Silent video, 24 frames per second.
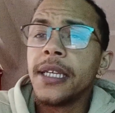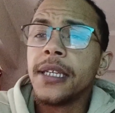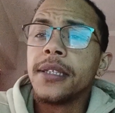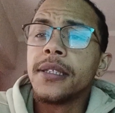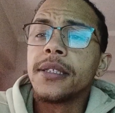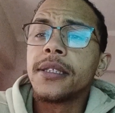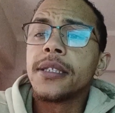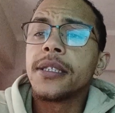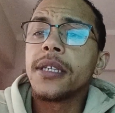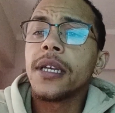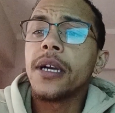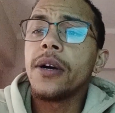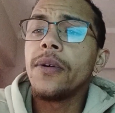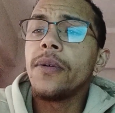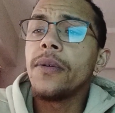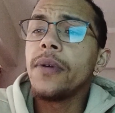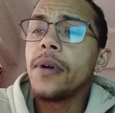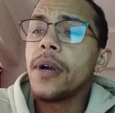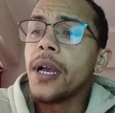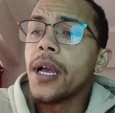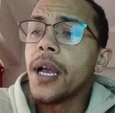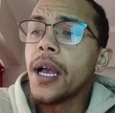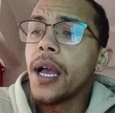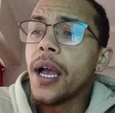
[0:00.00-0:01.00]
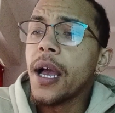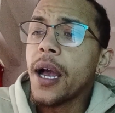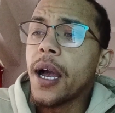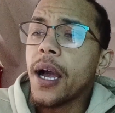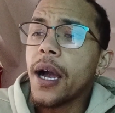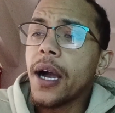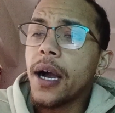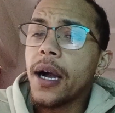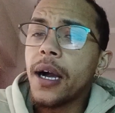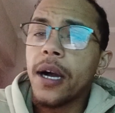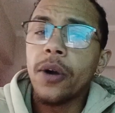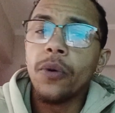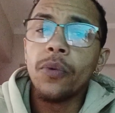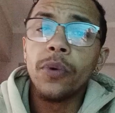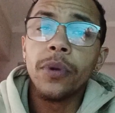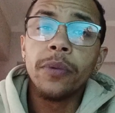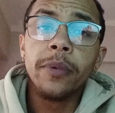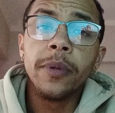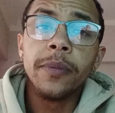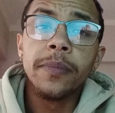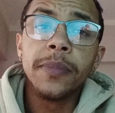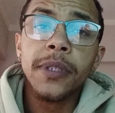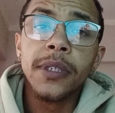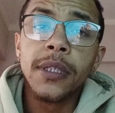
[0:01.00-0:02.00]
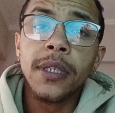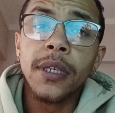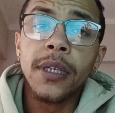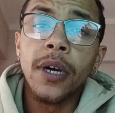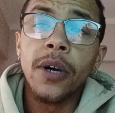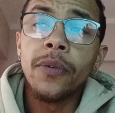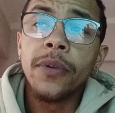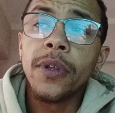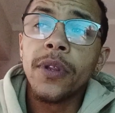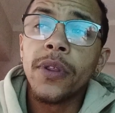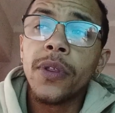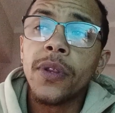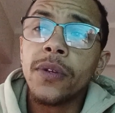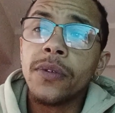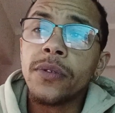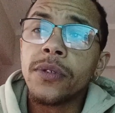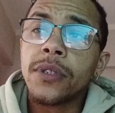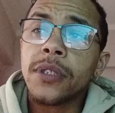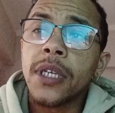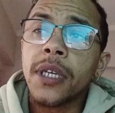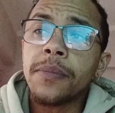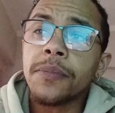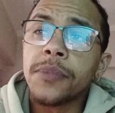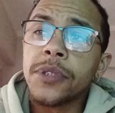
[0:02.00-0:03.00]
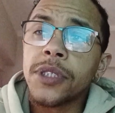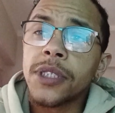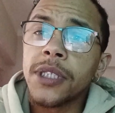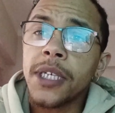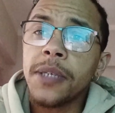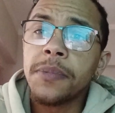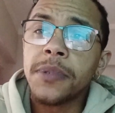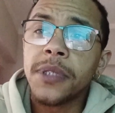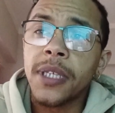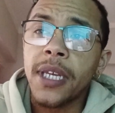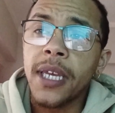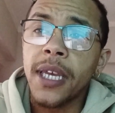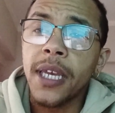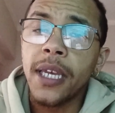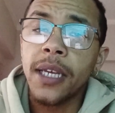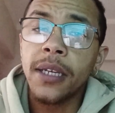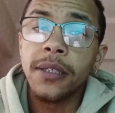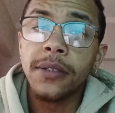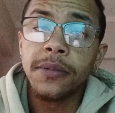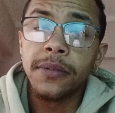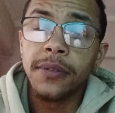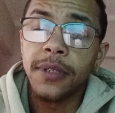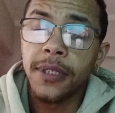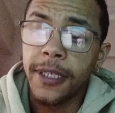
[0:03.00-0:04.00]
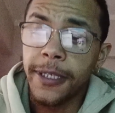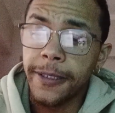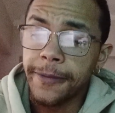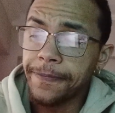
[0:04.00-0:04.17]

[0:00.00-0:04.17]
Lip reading: We will be going through some shapes and angles today.